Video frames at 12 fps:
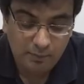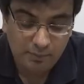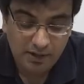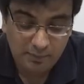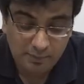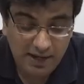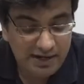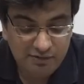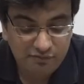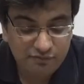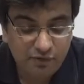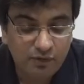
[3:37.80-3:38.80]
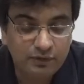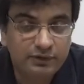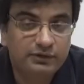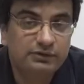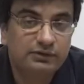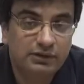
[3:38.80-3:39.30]
but by
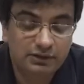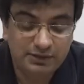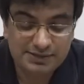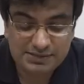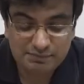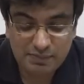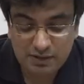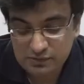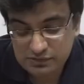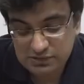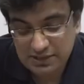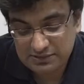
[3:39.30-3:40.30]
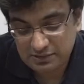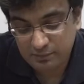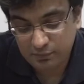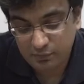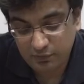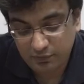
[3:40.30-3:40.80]
default this mouse has a
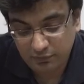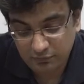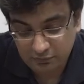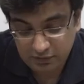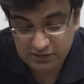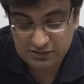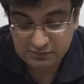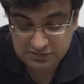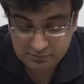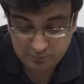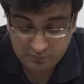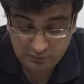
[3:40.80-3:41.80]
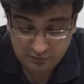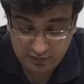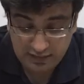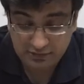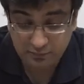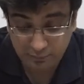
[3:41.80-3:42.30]
report is
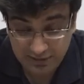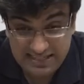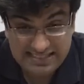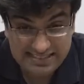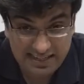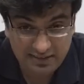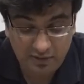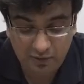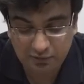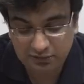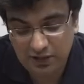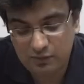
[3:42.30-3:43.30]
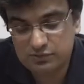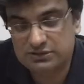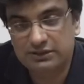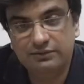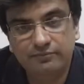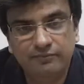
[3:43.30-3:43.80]
rather preset on
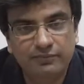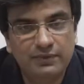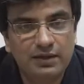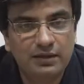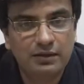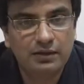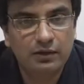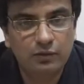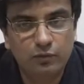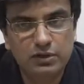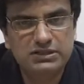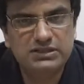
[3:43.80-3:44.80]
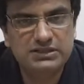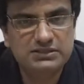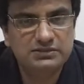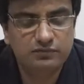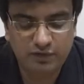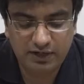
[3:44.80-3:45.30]
1000, which
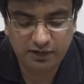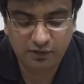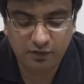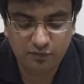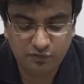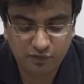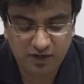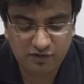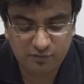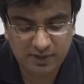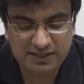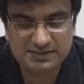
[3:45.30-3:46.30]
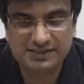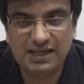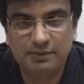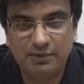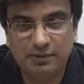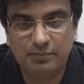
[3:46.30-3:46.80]
is very good for FPS
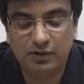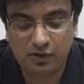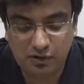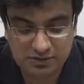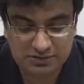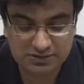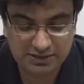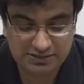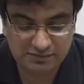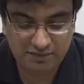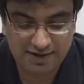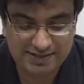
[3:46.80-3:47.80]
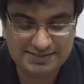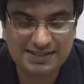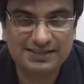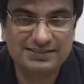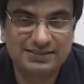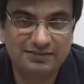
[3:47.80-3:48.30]
gaming because it's very
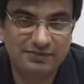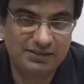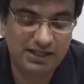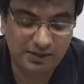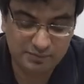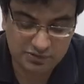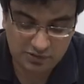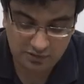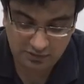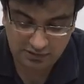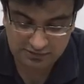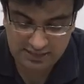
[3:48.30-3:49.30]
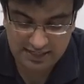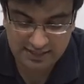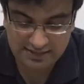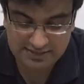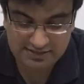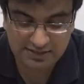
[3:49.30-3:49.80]
sensitive. It keeps on
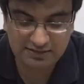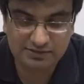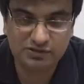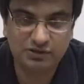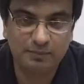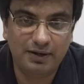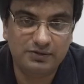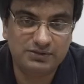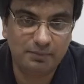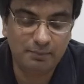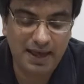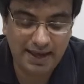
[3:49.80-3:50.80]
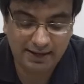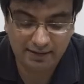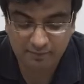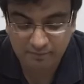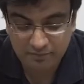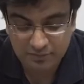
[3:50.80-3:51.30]
sending the signals to the mouse and back.